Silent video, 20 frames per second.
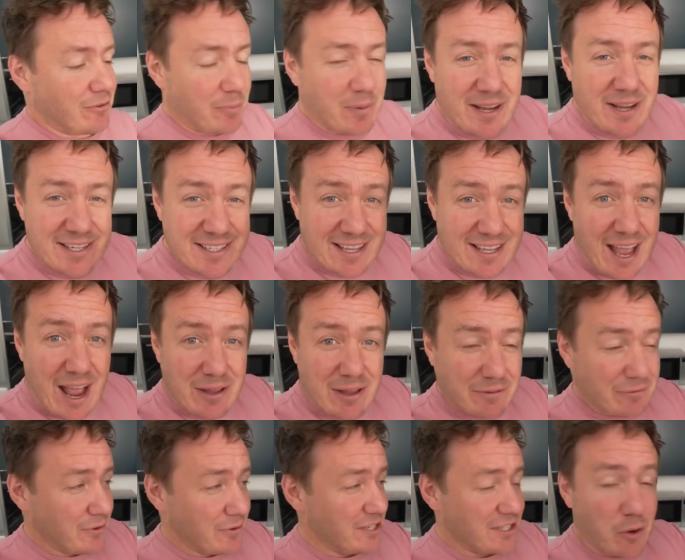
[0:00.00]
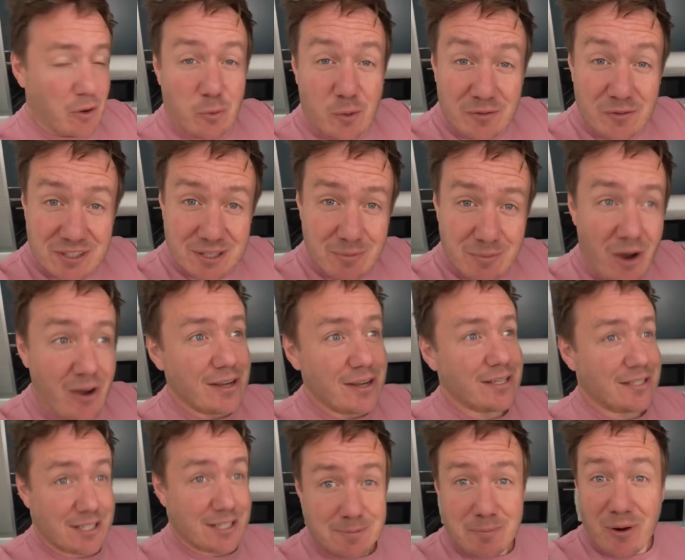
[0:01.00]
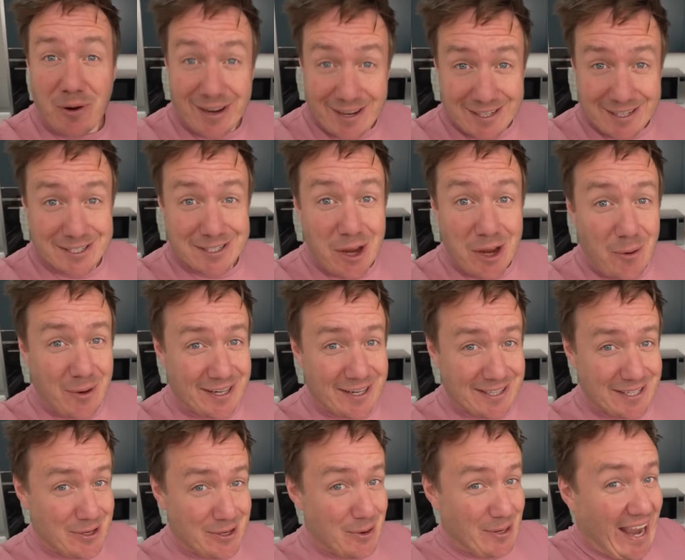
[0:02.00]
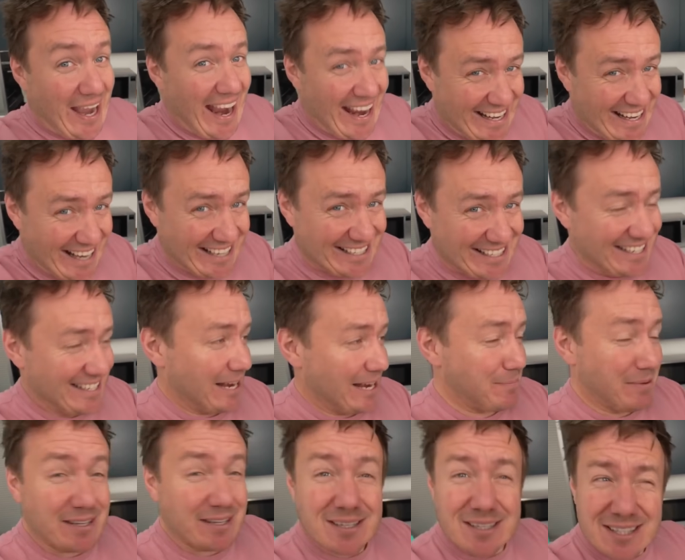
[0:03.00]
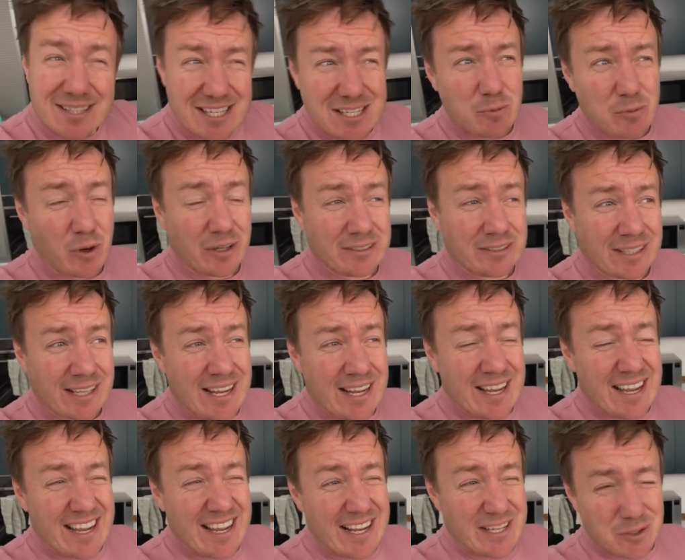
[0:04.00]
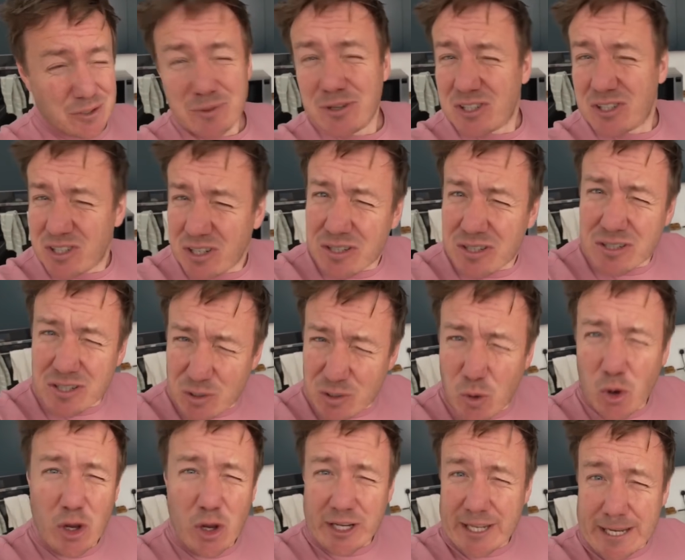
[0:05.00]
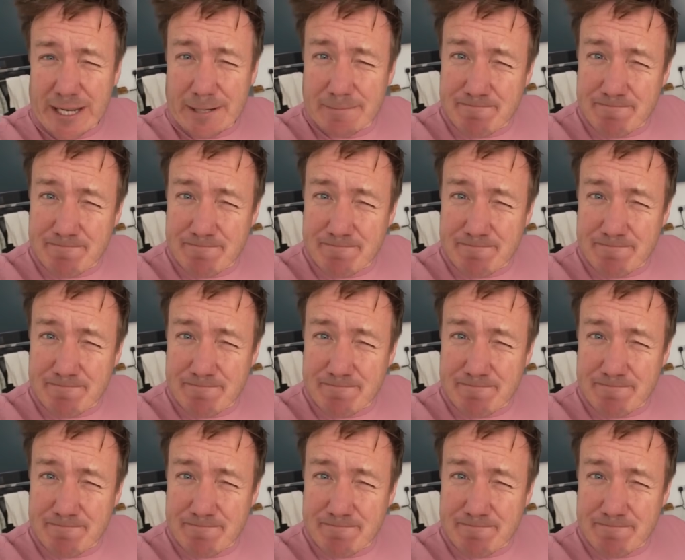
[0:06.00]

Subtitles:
replace that out of the freezer with some ice despite it snowing in the UK yesterday, because this one is almost just as quirky.